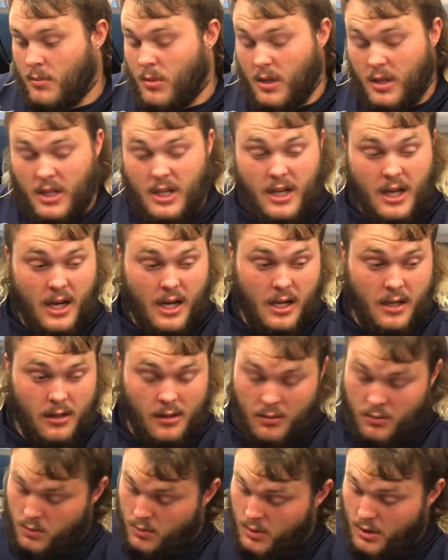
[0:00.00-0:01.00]
But he had a
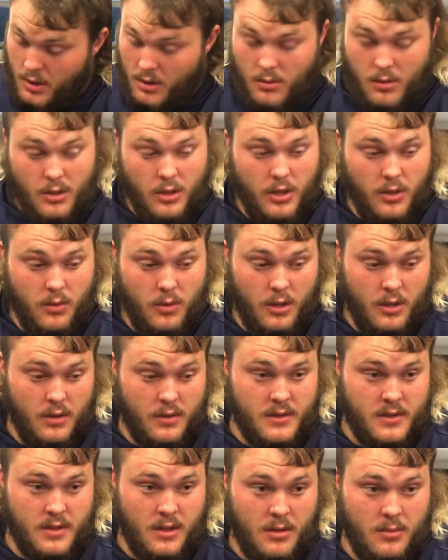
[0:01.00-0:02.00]
really, really
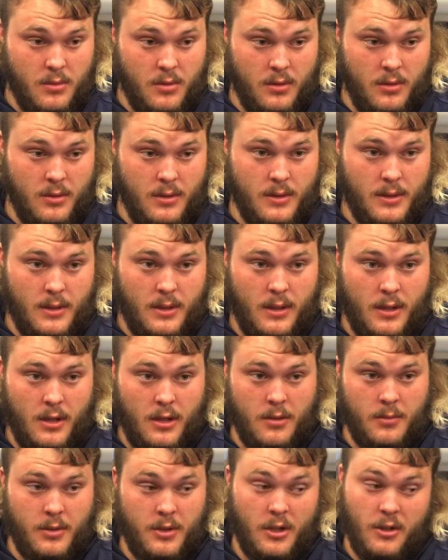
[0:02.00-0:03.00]
good summer.
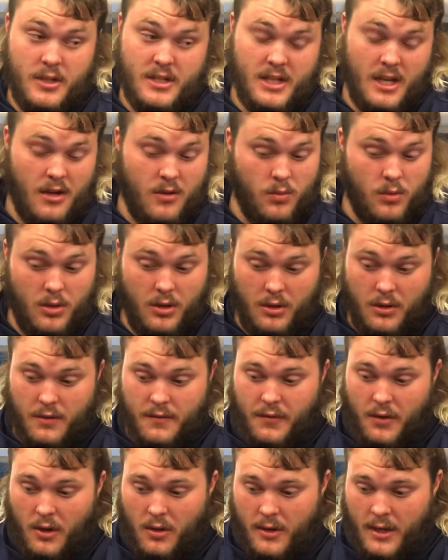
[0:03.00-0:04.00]
You know, he's had a really good
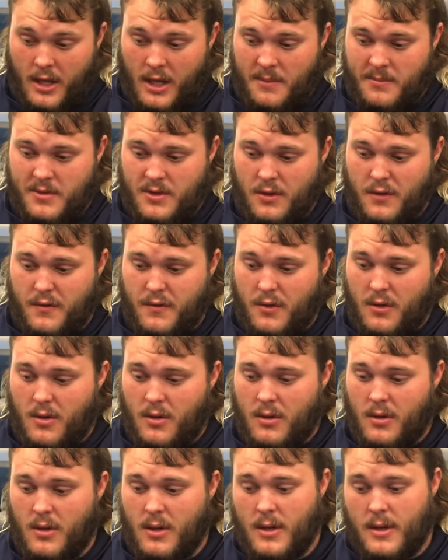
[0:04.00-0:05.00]
fall camp so
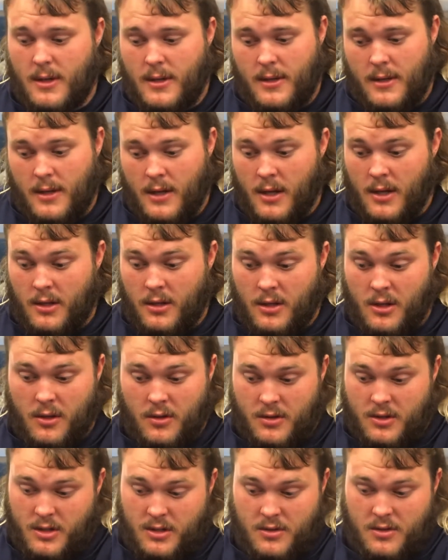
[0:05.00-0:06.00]
far. And, you know,
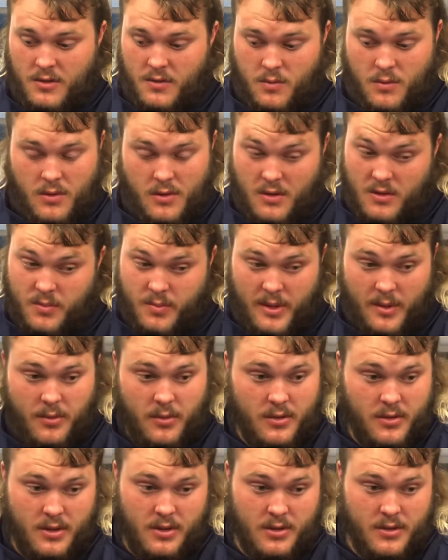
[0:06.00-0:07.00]
he's just one of those people
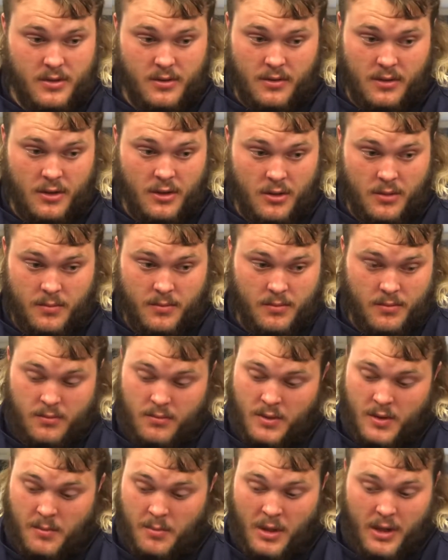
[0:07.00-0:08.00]
that just, you know,
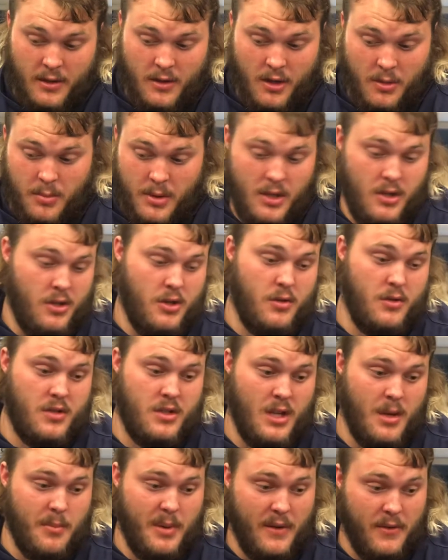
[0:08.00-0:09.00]
it might not be a huge
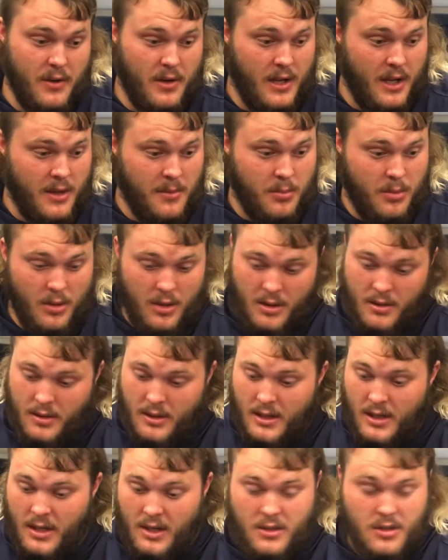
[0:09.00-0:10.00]
step every day, but
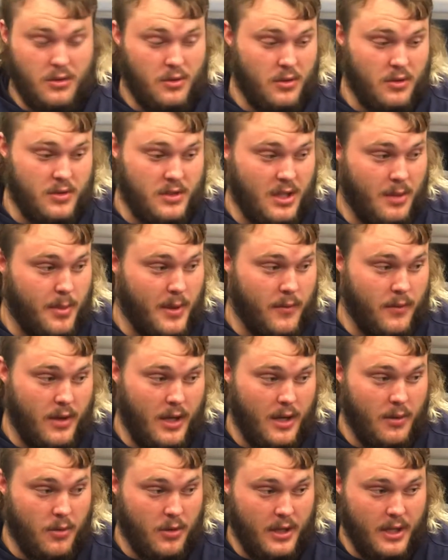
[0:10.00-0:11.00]
it's a little step every
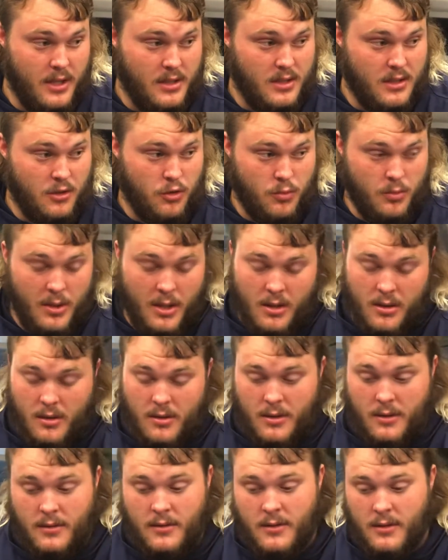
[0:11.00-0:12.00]
day where he gets a little better.
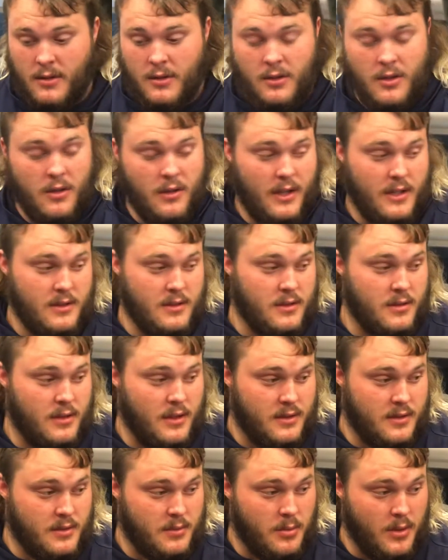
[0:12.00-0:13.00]
And, you know, that's
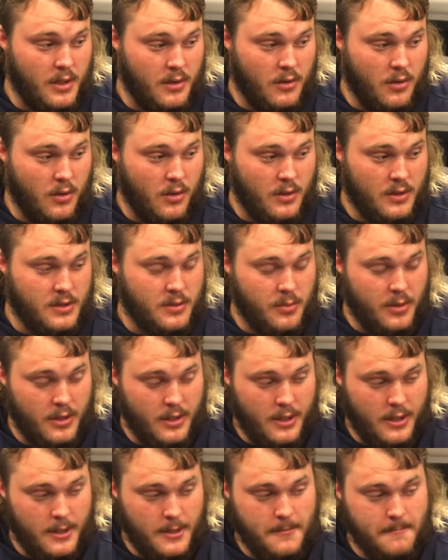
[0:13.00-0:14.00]
the main goal. That's the main
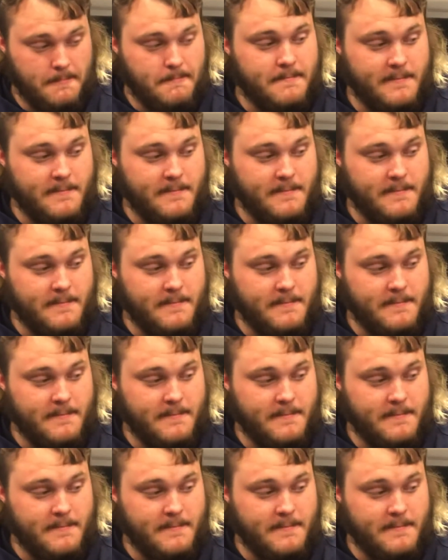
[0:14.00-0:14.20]
key.